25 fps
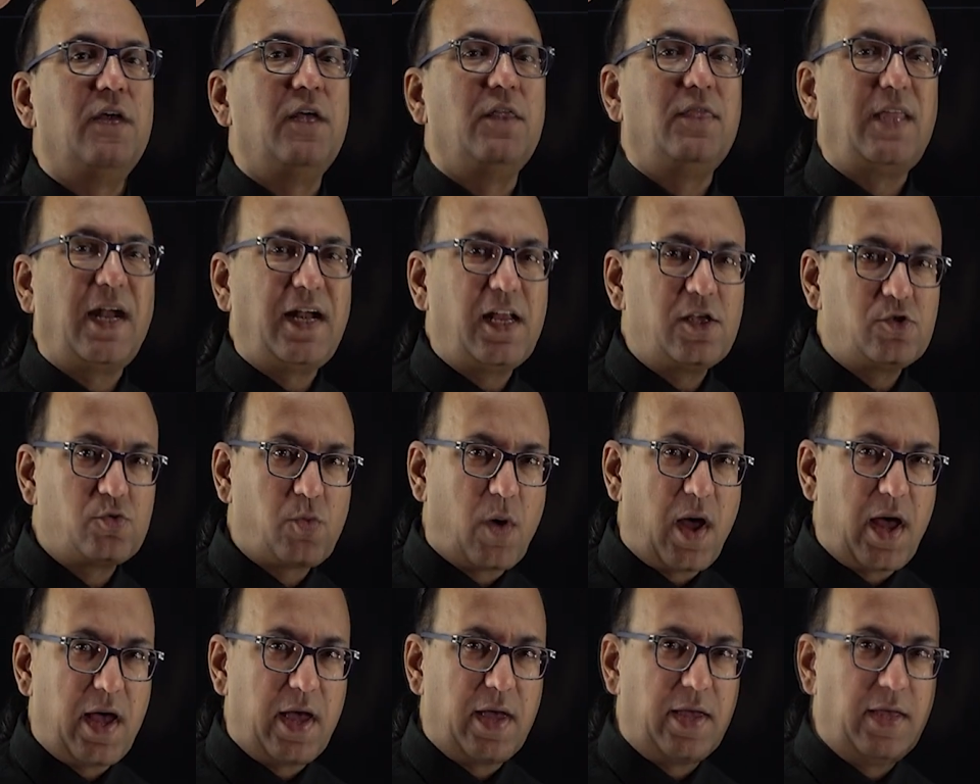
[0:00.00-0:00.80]
That is
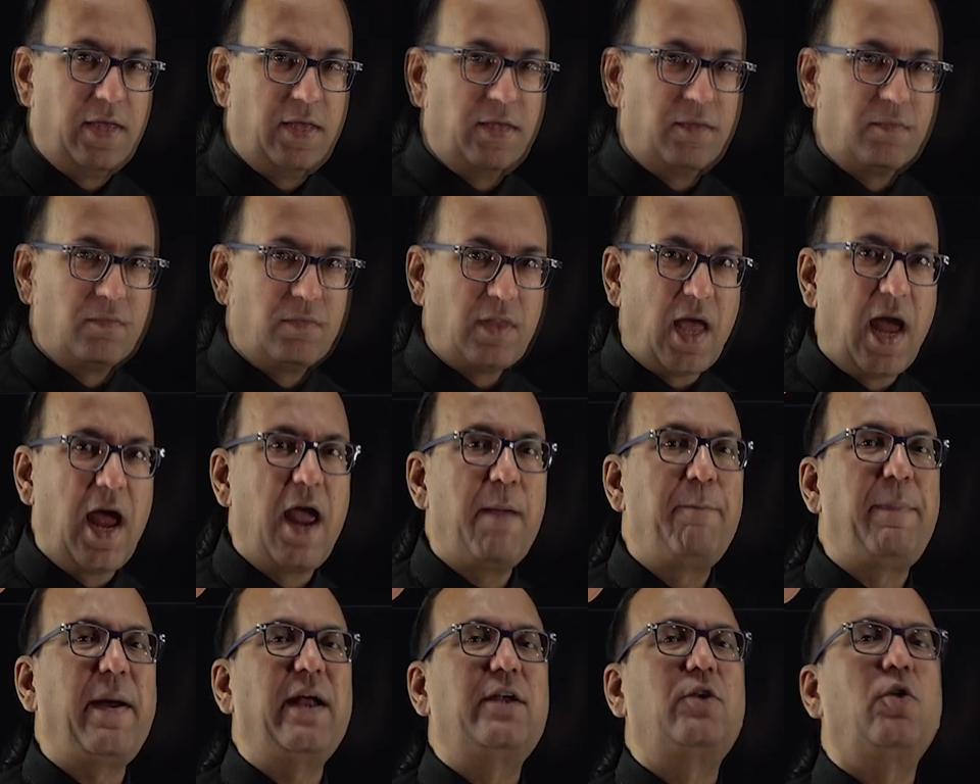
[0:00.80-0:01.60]
why the
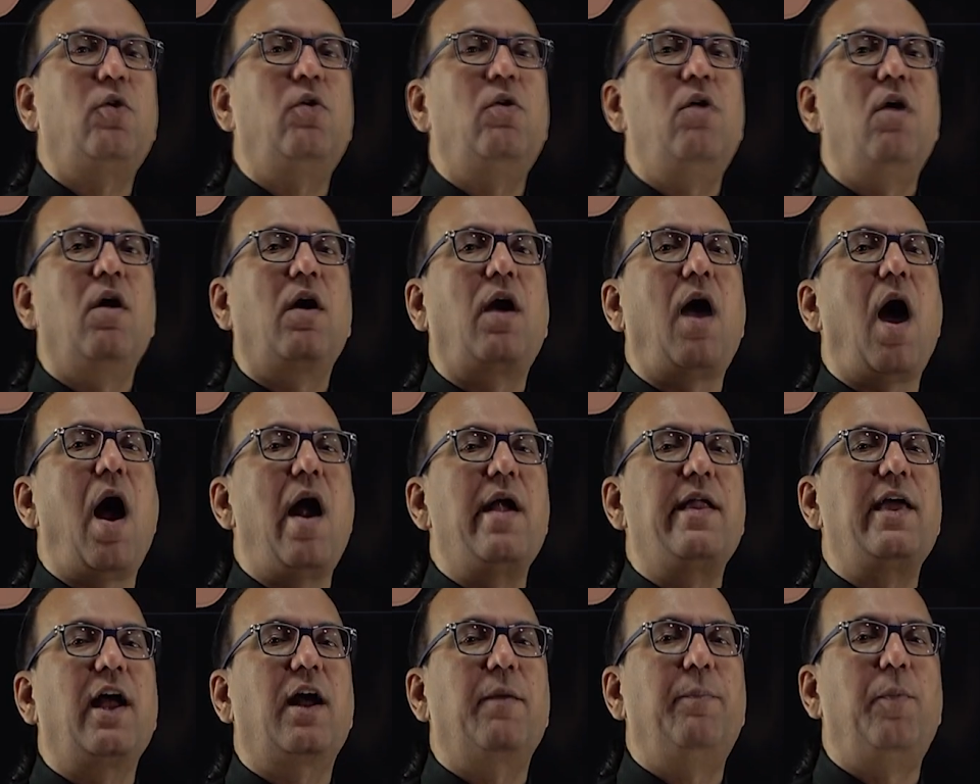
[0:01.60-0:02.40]

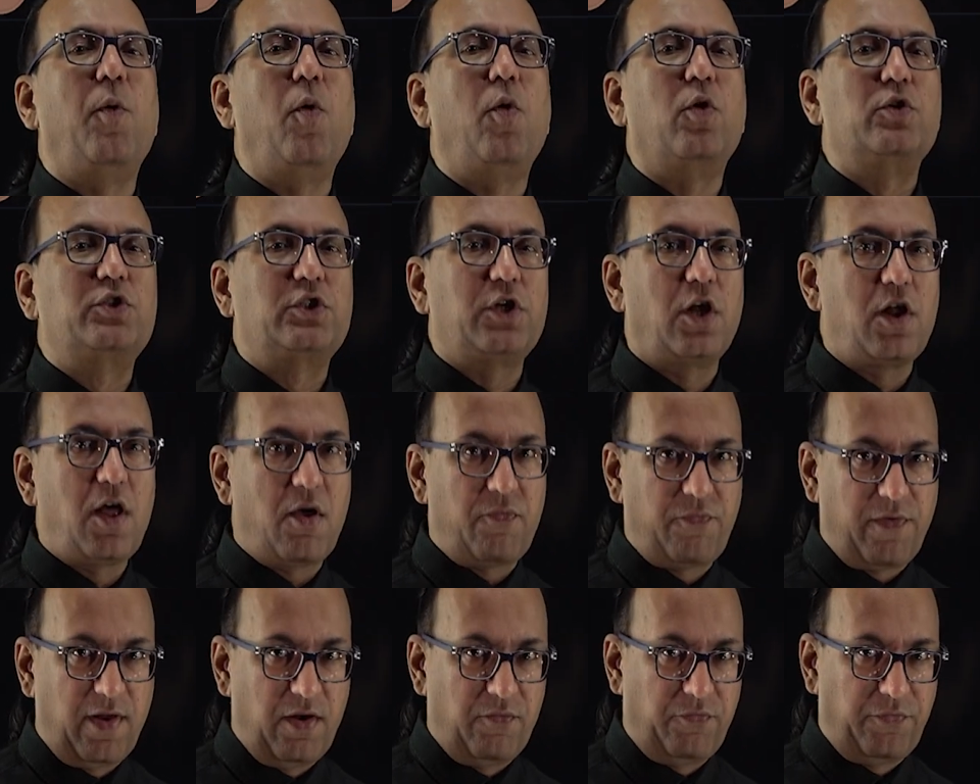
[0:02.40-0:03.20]
hepatocardiac portion
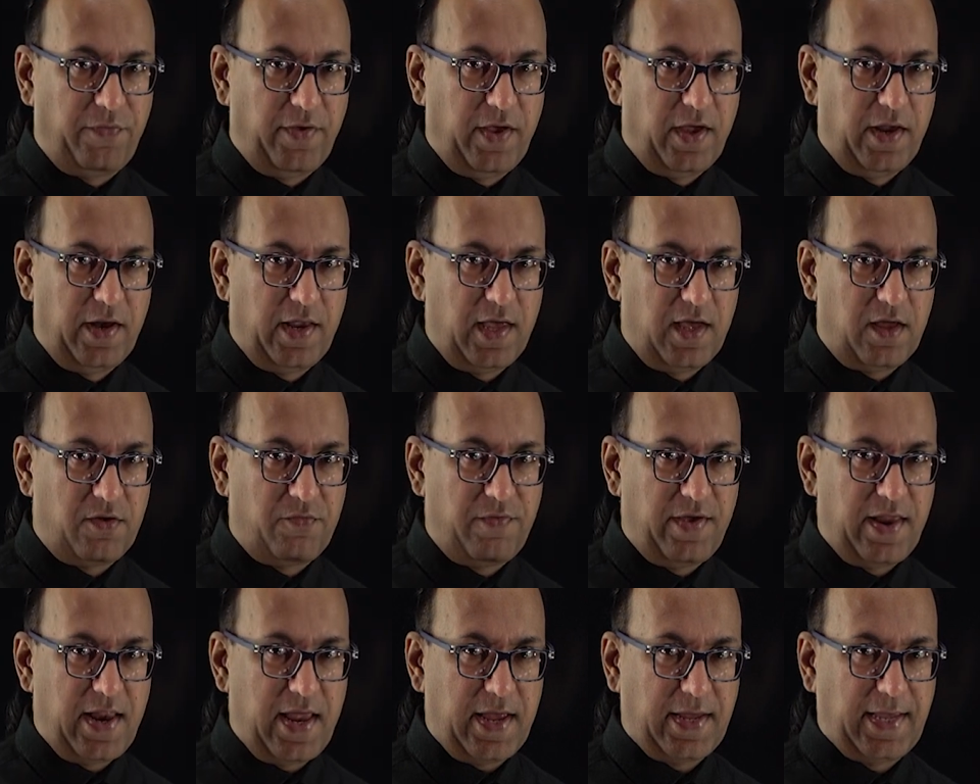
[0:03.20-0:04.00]
of inferior
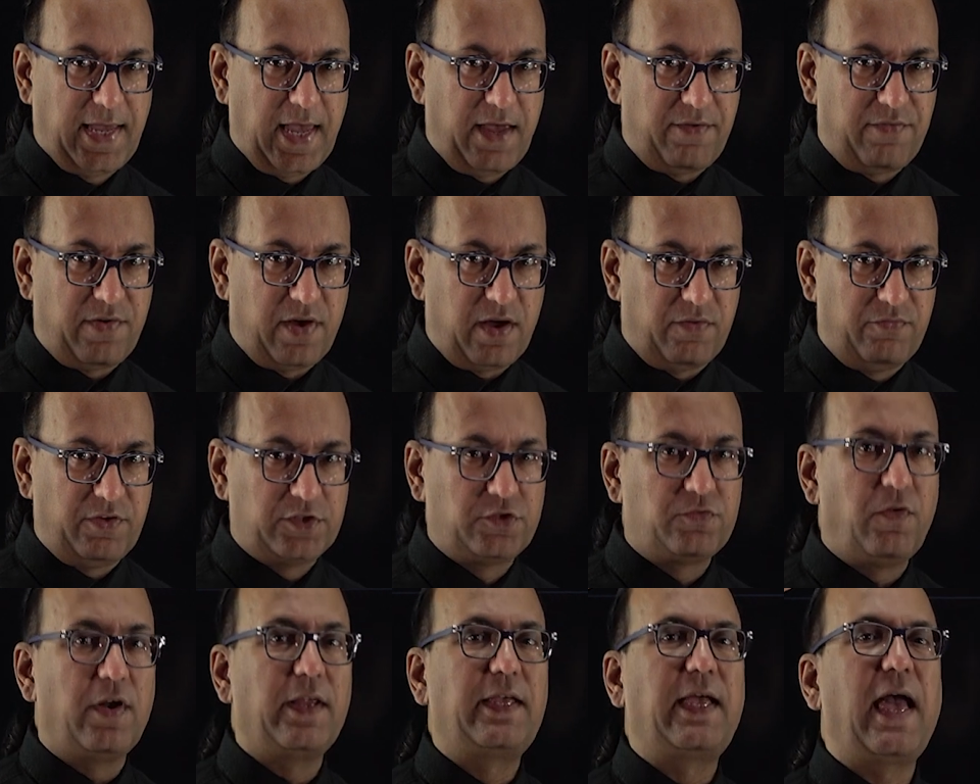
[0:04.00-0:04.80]
vena cava,
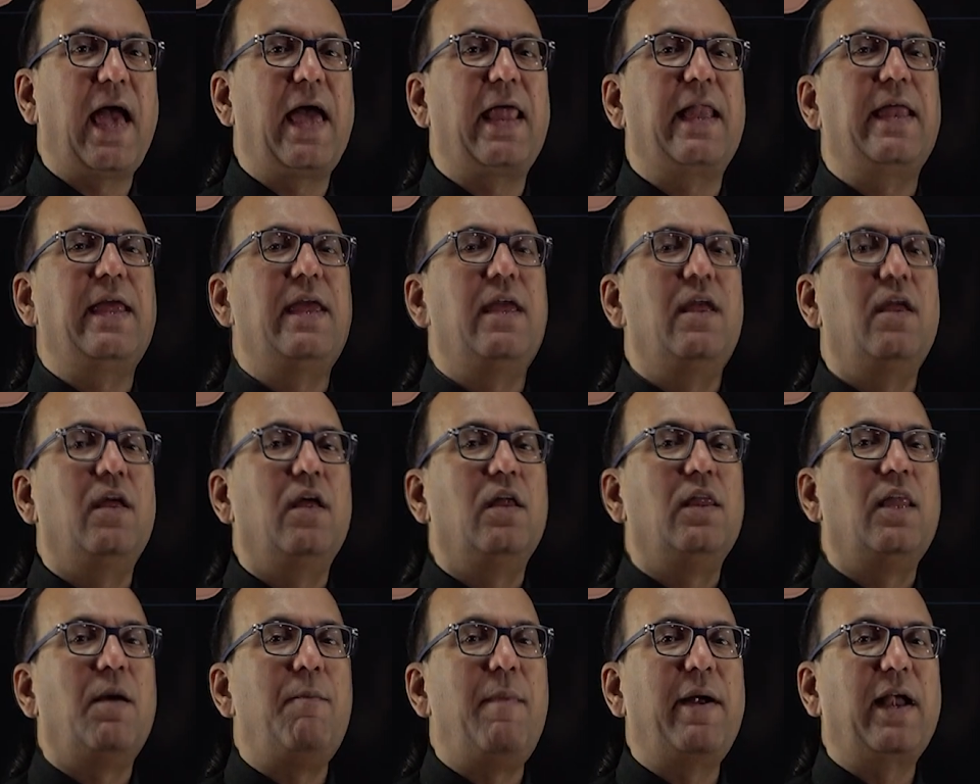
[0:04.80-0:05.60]
which will carrying
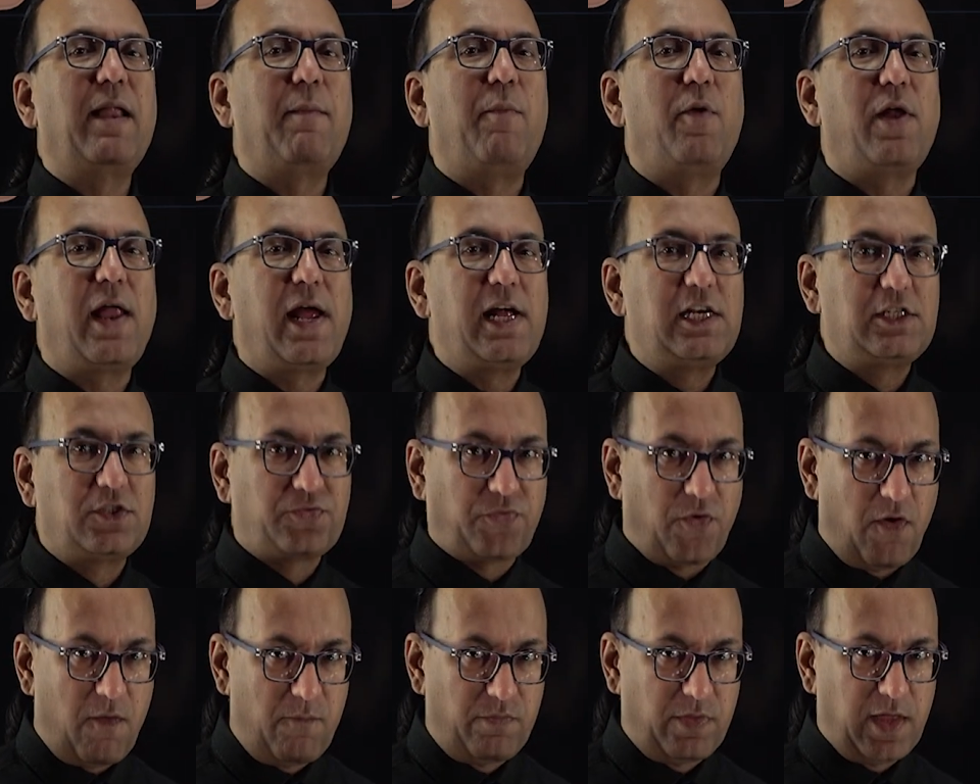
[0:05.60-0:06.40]
the metabolites
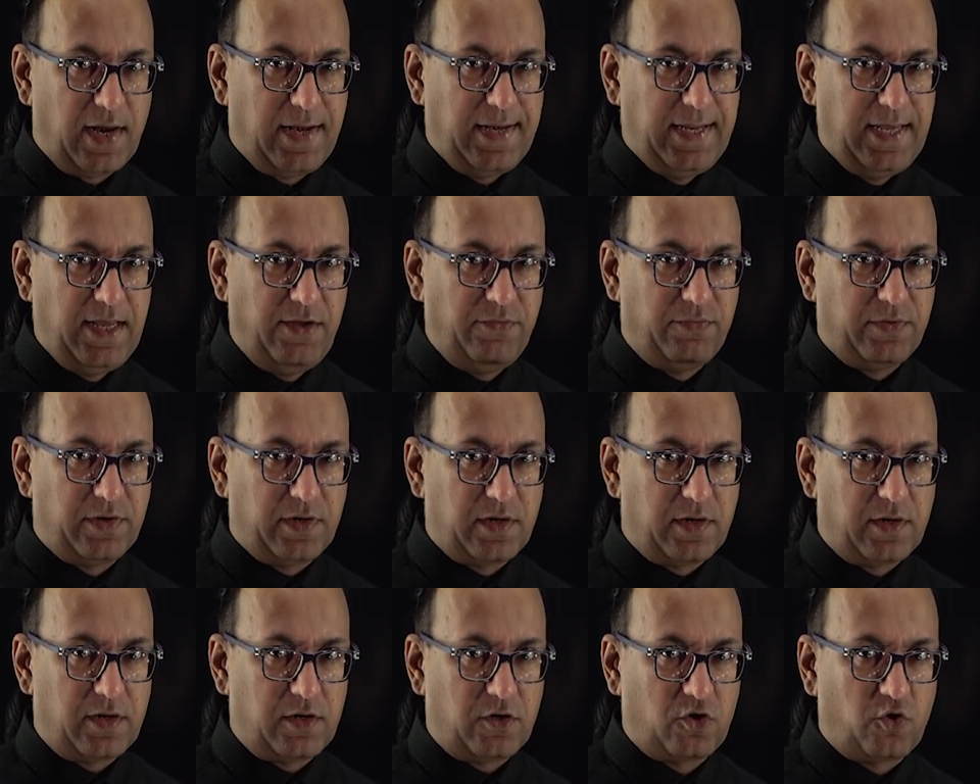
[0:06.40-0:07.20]
from the
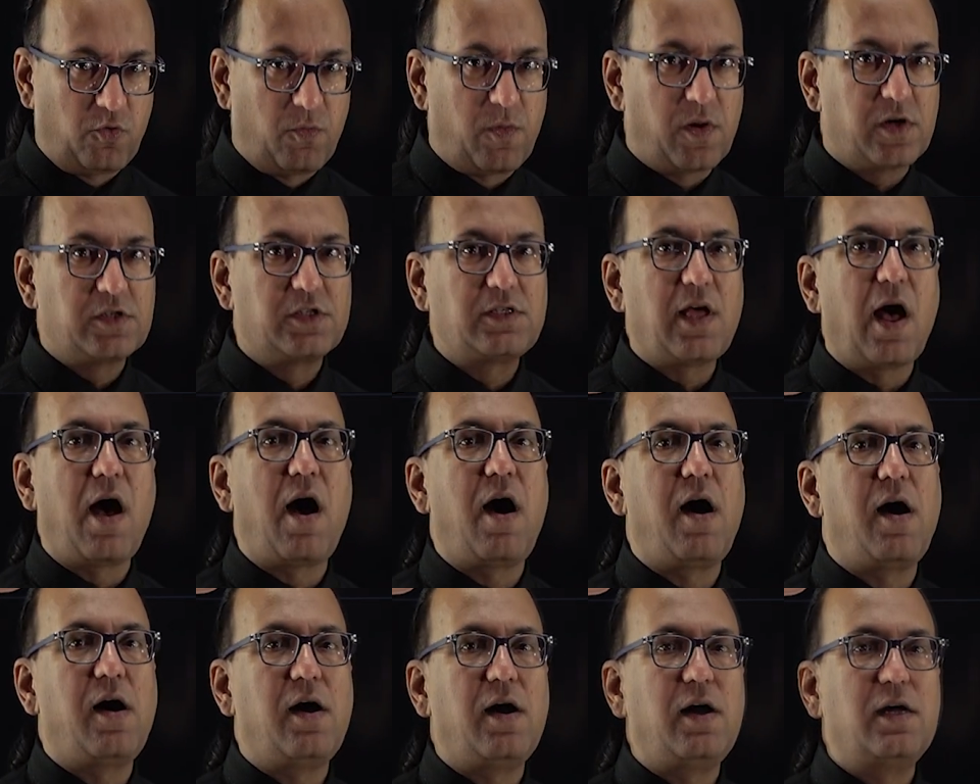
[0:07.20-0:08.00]
liver towards the
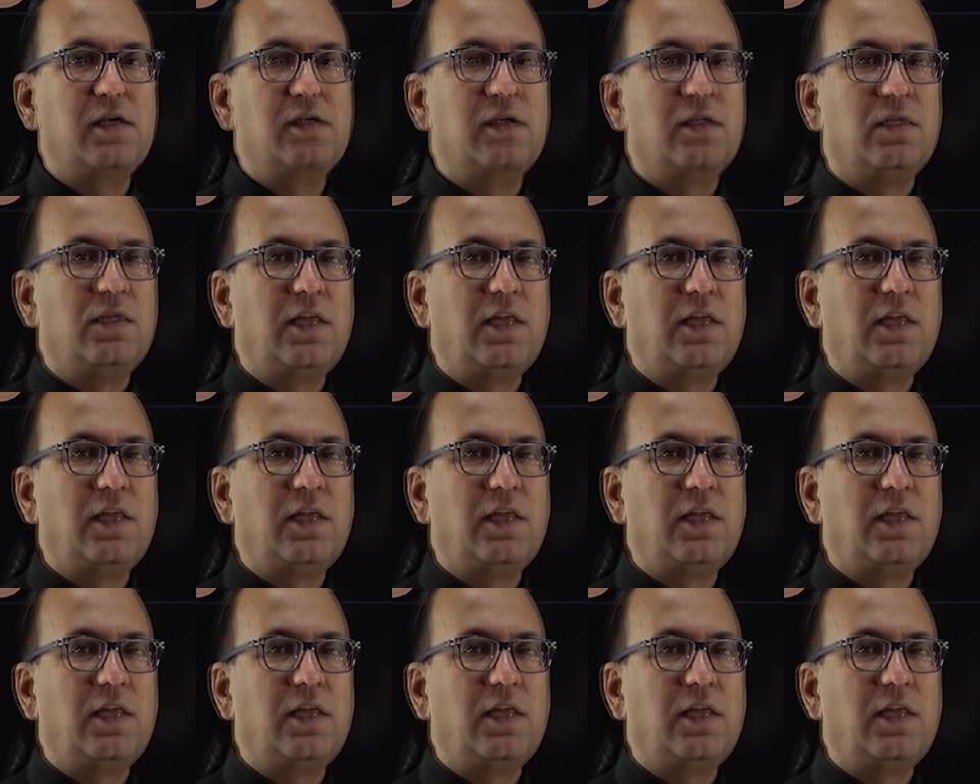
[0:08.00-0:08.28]
heart,